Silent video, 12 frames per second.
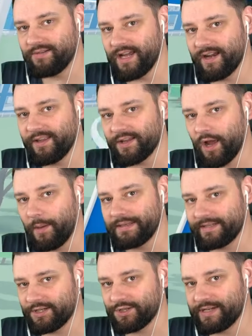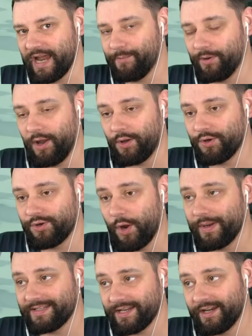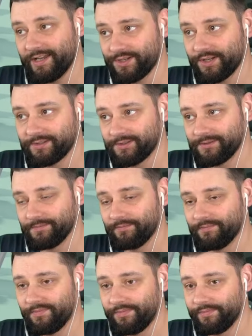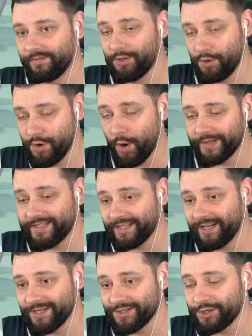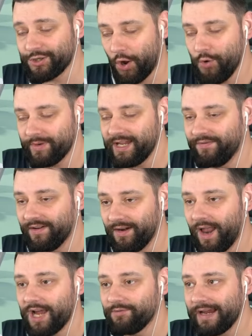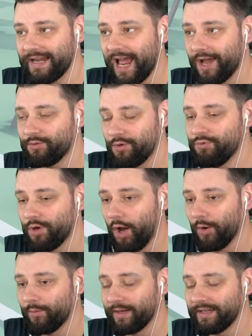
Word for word: of 10 in the comment section down below. You know it's delicious. You know it's delicious. Don't even lie right now. You know